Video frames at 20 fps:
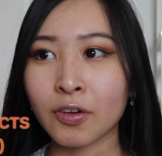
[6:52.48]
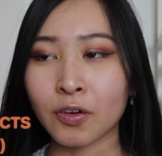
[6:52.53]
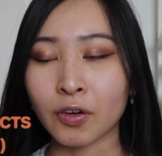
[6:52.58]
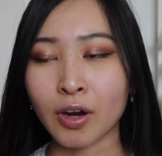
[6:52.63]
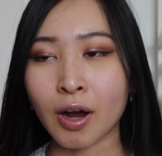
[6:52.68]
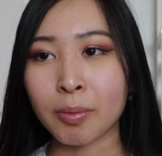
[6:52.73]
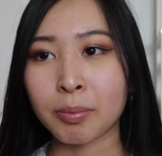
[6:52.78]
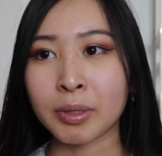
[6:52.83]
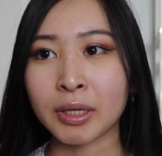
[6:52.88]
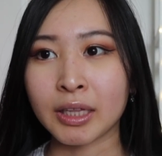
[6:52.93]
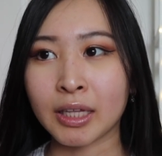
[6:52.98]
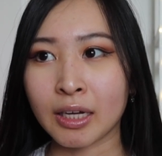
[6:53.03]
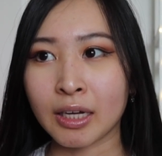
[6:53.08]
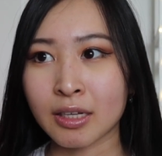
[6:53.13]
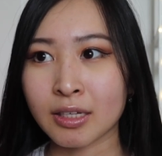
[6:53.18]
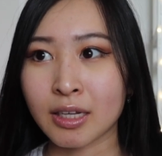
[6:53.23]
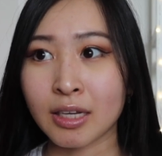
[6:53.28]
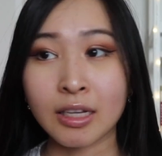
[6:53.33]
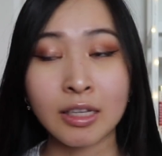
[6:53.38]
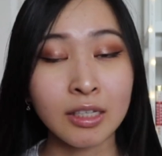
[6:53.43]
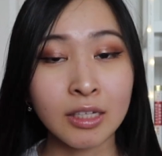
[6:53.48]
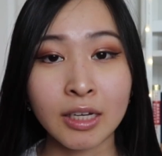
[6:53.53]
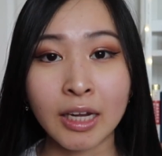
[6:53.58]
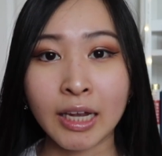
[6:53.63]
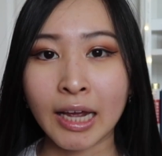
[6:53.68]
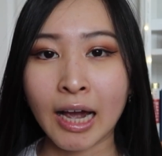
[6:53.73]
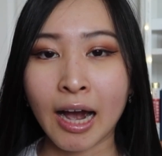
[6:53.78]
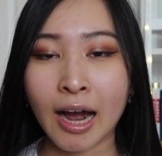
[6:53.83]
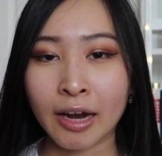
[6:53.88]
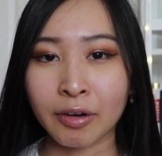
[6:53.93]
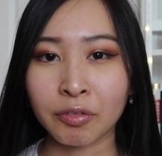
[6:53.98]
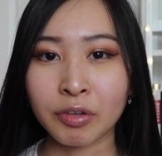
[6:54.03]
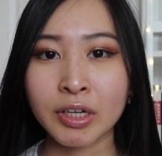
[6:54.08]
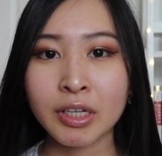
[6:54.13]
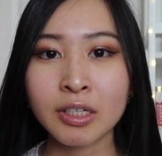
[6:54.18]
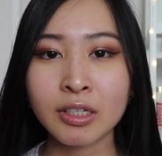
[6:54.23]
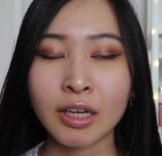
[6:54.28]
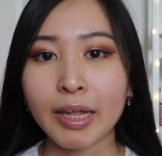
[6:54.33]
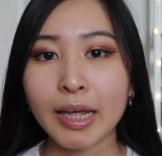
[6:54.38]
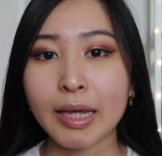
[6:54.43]
your company thinks isn't a high
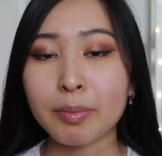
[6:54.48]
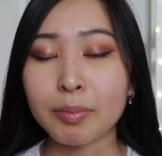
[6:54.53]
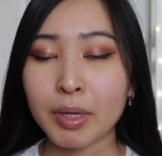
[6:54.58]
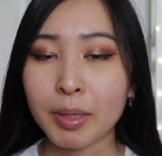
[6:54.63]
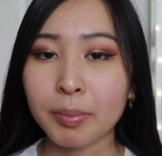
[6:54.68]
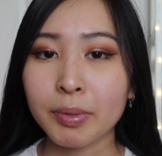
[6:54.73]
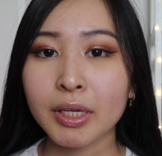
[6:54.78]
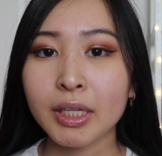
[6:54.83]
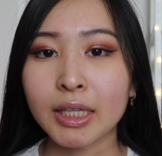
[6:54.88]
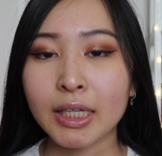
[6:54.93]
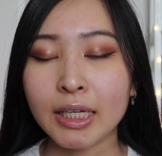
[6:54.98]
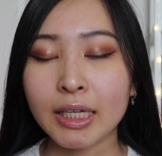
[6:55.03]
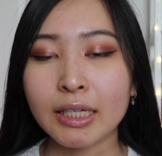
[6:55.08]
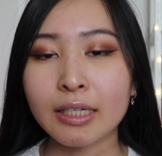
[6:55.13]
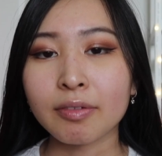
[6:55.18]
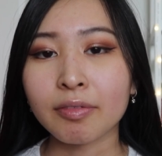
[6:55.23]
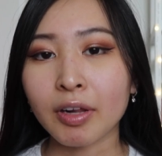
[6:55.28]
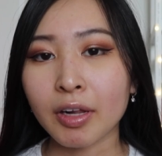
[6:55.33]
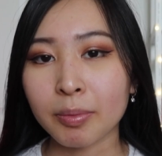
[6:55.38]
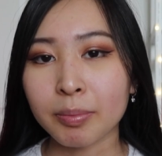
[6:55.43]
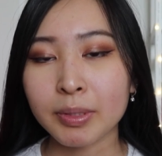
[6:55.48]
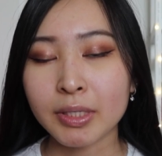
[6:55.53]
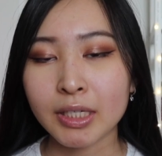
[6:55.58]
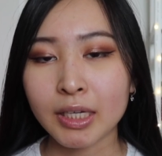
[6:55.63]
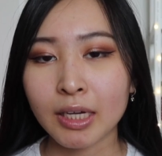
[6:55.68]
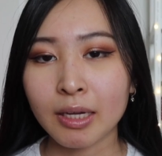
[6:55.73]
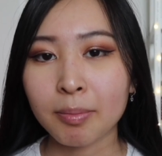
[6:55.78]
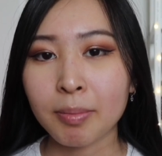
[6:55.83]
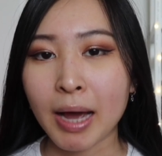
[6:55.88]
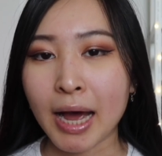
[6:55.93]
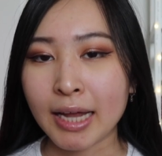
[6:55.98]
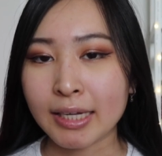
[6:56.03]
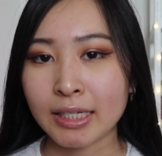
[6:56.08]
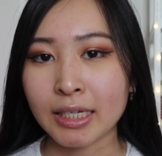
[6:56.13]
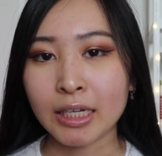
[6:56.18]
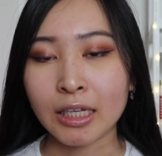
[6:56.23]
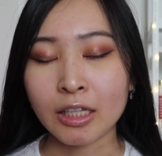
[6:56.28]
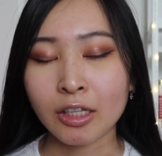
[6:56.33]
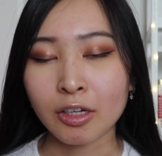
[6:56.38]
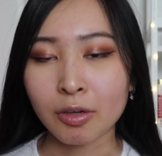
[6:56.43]
risk, and maybe the development team has
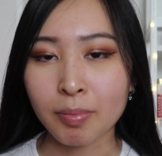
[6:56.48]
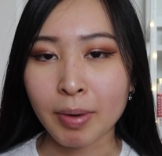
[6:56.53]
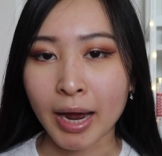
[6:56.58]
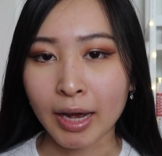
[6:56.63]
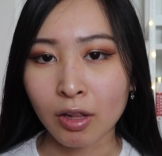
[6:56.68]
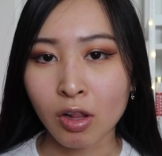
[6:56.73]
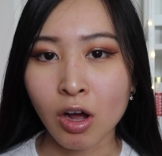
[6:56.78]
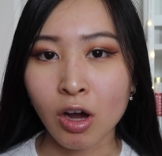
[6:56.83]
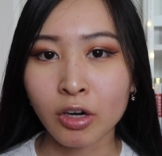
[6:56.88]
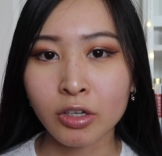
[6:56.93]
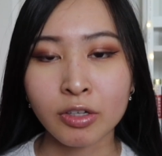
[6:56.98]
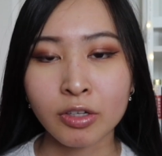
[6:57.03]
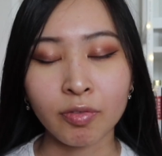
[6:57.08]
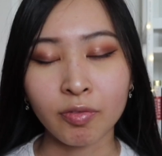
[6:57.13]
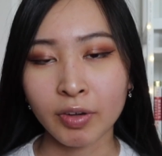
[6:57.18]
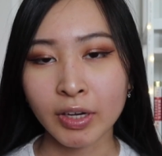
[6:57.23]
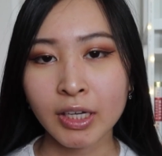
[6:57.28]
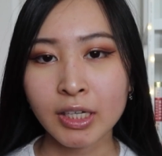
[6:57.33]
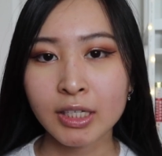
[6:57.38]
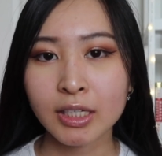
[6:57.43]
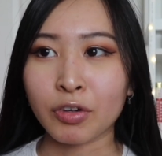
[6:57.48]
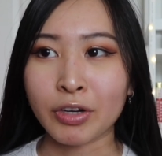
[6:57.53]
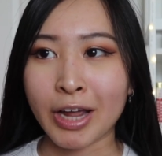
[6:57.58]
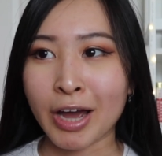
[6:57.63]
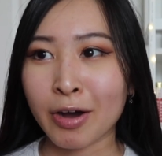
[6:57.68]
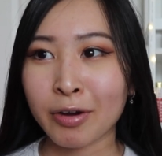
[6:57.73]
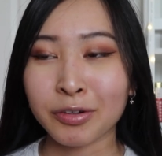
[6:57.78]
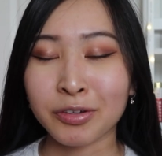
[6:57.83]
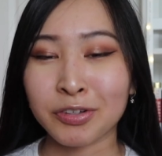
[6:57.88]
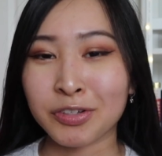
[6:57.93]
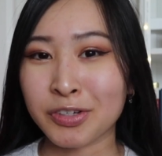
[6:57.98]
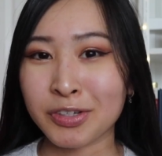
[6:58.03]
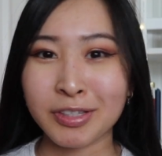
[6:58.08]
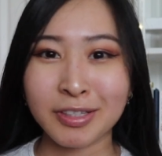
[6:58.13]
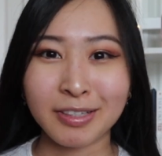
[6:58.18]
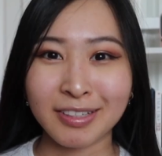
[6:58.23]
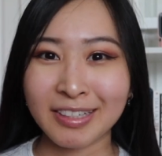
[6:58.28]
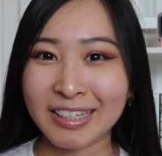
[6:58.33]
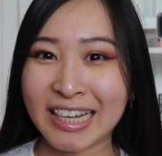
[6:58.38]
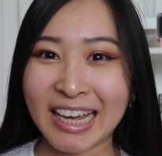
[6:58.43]
it in their backlog to fix, for now you're
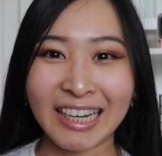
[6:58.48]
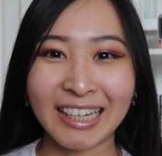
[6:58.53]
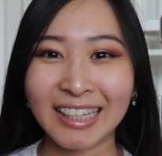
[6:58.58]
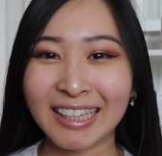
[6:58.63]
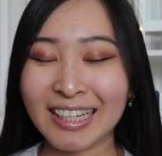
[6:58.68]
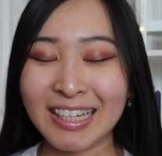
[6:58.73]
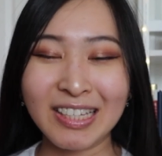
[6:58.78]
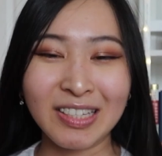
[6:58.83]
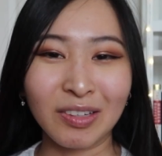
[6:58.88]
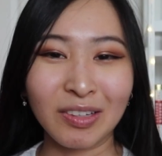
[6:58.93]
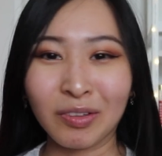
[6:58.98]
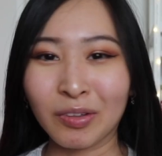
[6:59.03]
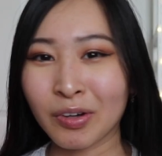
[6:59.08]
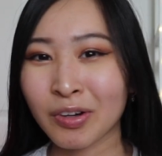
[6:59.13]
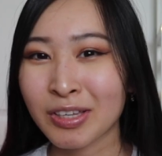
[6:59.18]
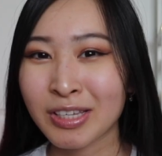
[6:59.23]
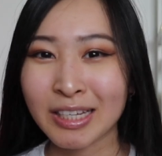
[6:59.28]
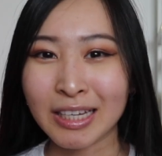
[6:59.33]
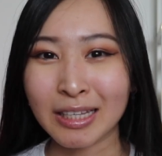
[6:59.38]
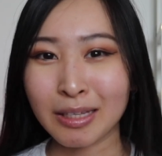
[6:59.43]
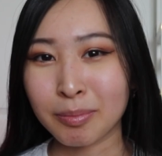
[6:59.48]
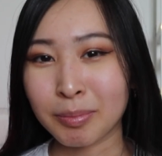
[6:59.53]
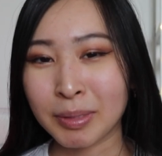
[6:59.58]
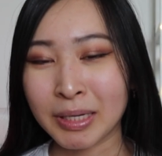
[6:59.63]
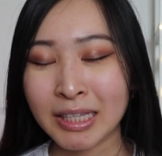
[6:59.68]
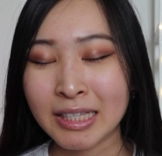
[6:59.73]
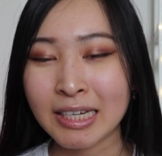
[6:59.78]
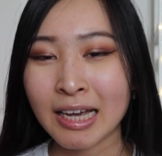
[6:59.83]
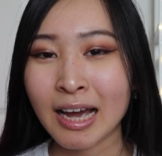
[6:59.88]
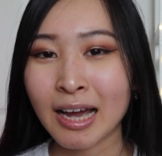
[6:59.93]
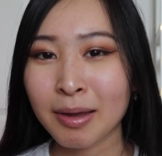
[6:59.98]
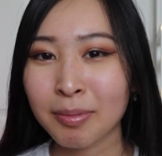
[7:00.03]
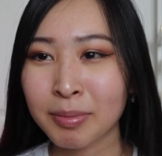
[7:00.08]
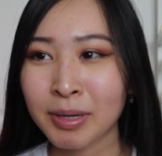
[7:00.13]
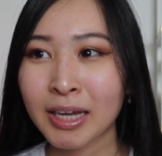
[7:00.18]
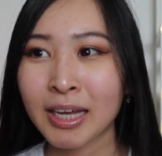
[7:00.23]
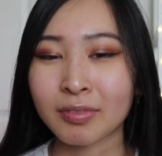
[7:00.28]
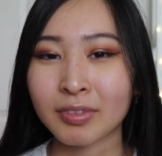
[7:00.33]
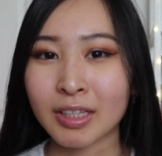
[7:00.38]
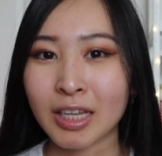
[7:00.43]
just getting these alerts in the meantime,
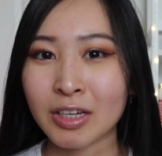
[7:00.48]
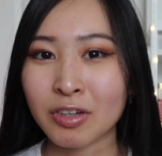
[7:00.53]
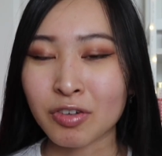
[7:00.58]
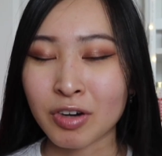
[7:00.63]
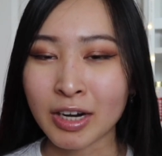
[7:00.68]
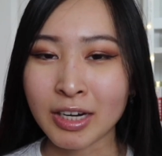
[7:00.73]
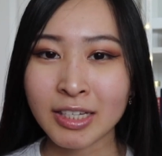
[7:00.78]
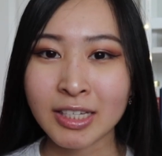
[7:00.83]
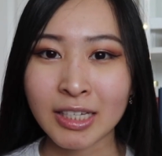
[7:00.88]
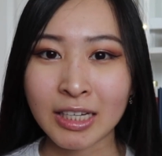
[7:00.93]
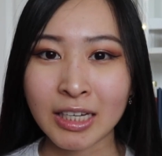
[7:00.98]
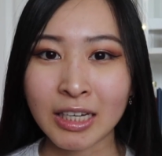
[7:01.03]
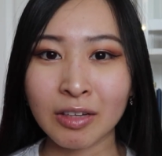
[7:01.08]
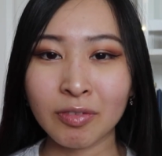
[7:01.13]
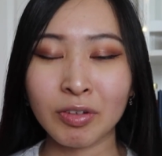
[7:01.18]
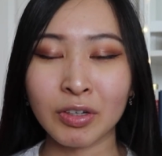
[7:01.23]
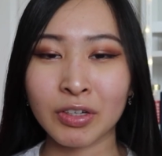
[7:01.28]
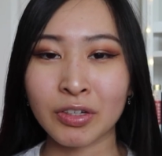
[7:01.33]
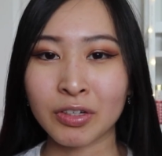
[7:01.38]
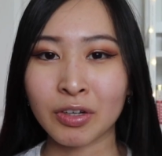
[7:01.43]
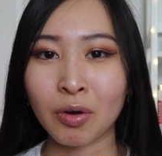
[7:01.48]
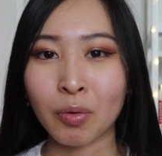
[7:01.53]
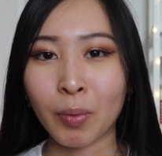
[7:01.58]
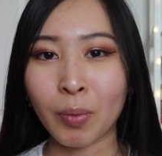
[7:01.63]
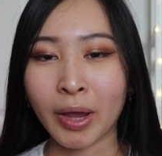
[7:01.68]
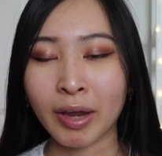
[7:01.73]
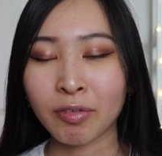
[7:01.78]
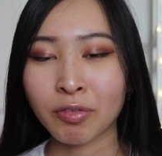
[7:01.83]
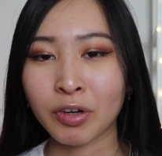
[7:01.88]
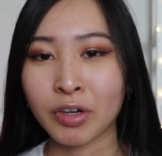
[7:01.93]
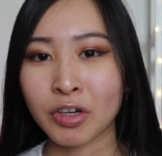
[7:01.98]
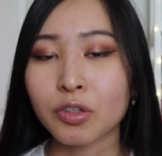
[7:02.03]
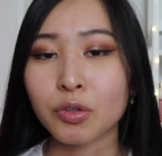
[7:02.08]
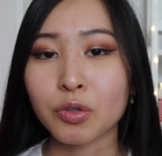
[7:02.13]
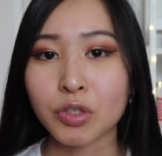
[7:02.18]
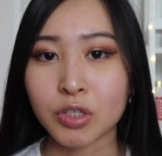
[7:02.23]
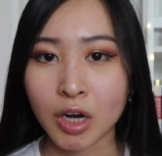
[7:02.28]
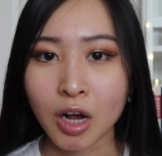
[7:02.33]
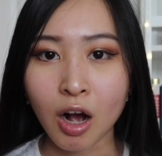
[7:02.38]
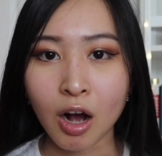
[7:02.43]
then try to see if there's a way for you to
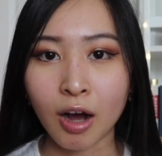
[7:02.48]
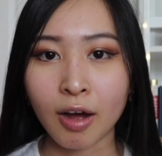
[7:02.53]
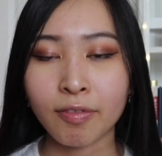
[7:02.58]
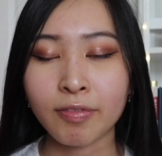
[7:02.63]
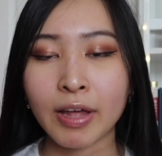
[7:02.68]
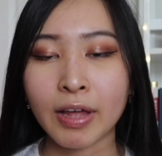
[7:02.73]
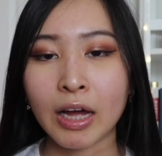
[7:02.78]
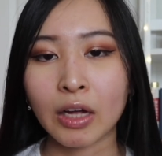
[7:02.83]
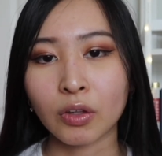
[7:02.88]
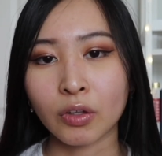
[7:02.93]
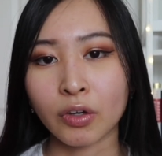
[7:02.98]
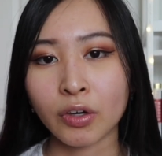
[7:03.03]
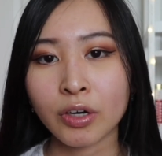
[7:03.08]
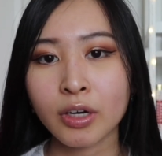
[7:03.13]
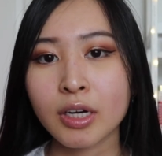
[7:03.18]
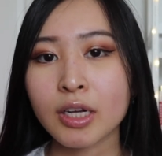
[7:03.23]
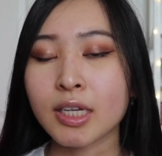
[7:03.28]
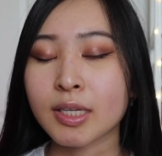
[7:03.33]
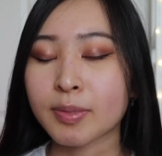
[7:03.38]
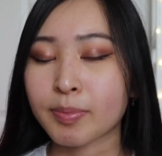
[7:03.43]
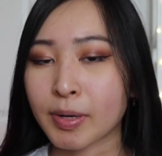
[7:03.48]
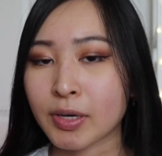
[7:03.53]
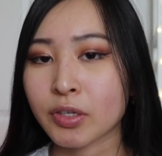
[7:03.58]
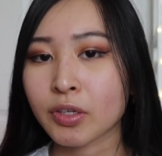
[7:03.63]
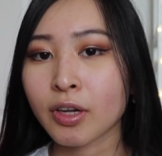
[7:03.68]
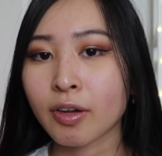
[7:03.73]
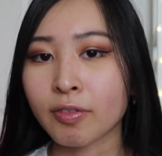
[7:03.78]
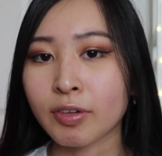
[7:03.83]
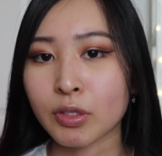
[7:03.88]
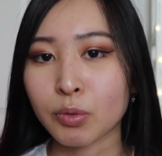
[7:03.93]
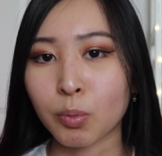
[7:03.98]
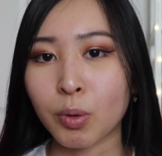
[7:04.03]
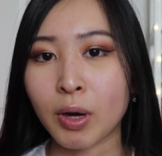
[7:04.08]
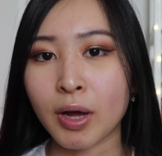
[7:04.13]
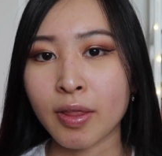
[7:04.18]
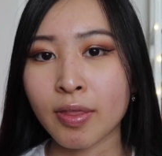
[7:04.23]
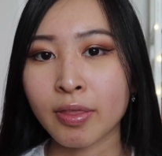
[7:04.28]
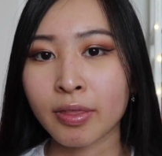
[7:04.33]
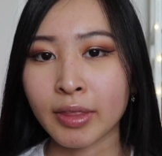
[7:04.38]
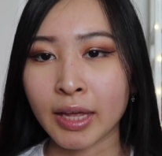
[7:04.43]
shut off that alert, especially if it's
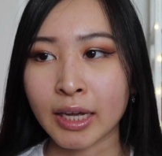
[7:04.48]
one